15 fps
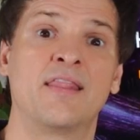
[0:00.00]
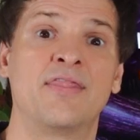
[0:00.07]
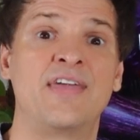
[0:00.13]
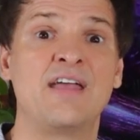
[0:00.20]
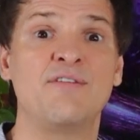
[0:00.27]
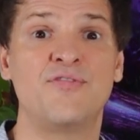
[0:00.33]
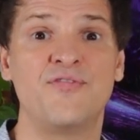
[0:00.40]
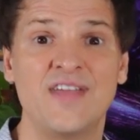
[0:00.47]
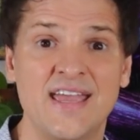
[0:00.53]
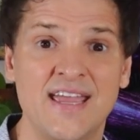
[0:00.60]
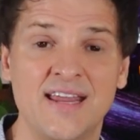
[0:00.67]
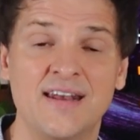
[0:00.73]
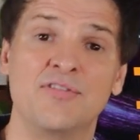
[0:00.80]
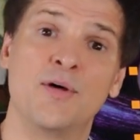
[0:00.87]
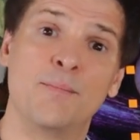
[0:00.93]
They
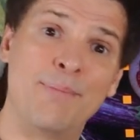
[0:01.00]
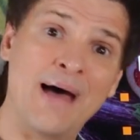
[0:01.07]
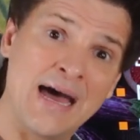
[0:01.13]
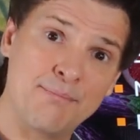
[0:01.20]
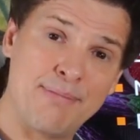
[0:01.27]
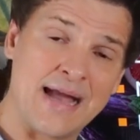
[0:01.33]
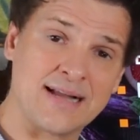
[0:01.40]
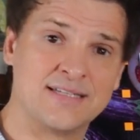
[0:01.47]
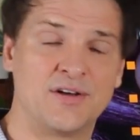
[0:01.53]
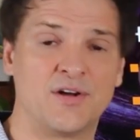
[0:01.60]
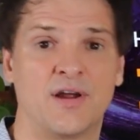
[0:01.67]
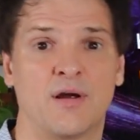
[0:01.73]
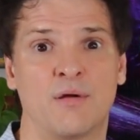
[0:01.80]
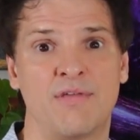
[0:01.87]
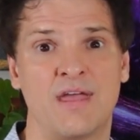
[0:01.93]
feed the bad
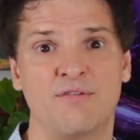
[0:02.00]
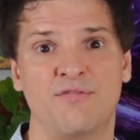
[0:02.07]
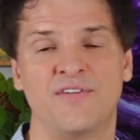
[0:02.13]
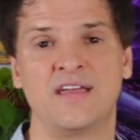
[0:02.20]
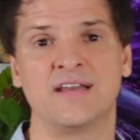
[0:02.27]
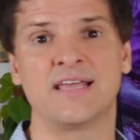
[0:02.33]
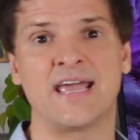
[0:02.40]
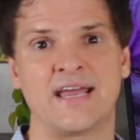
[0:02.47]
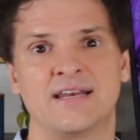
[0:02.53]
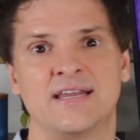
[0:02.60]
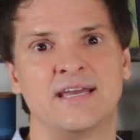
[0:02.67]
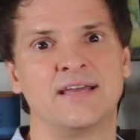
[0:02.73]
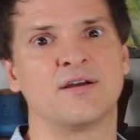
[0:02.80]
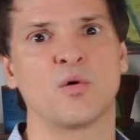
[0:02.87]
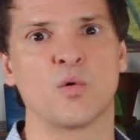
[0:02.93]
bacteria, or they feed
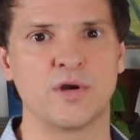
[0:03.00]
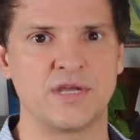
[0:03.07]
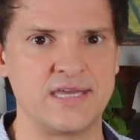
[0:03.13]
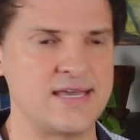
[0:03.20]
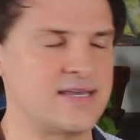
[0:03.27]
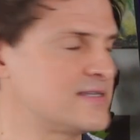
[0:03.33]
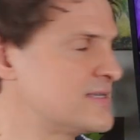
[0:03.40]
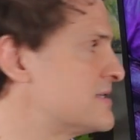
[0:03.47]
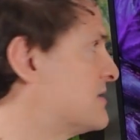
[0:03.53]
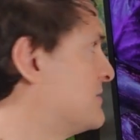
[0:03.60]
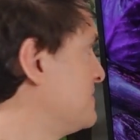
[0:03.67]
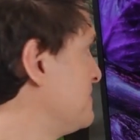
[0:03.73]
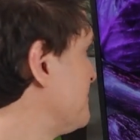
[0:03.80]
candida or yeast.